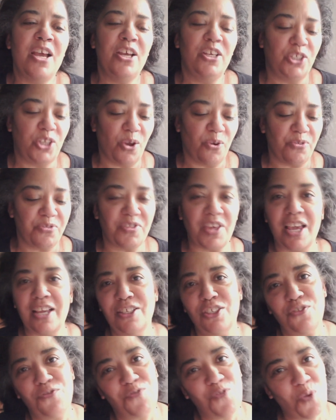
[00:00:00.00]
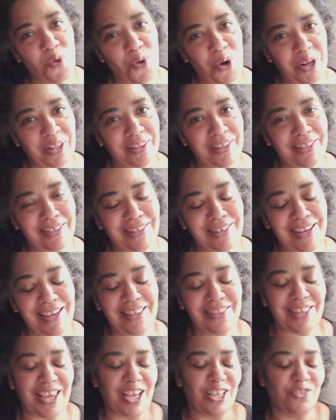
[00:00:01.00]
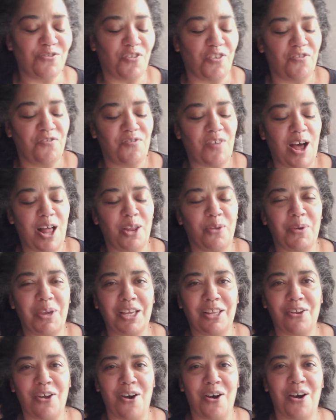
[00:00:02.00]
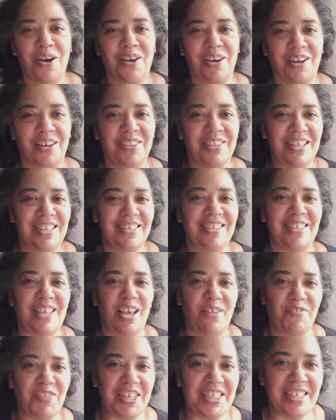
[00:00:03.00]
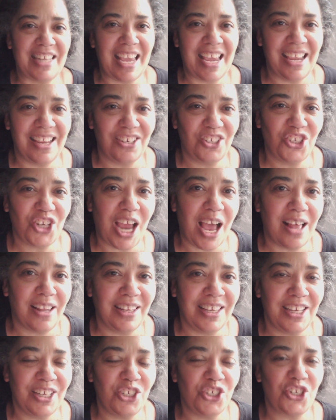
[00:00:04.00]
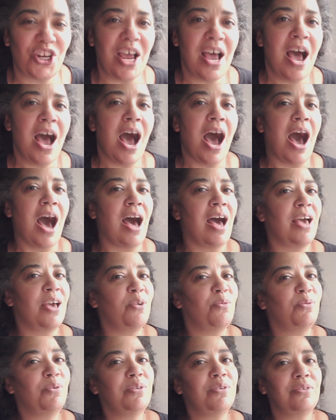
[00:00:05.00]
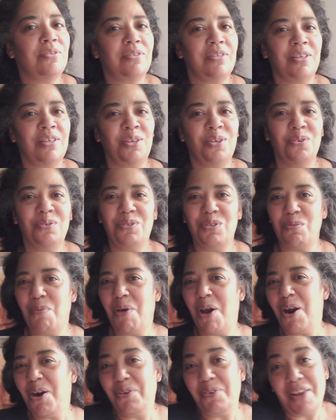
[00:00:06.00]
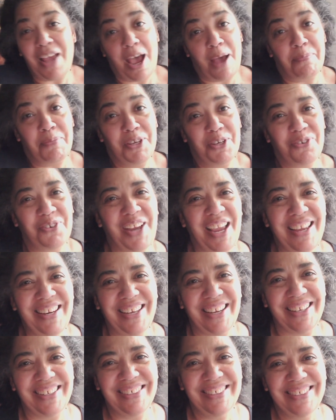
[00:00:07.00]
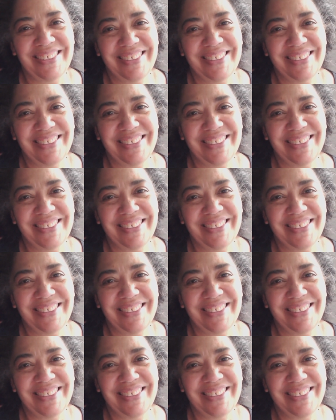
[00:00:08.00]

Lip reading: So thanks for listening. Thanks for following along on this 7-day challenge. I will see you tomorrow and happy creating.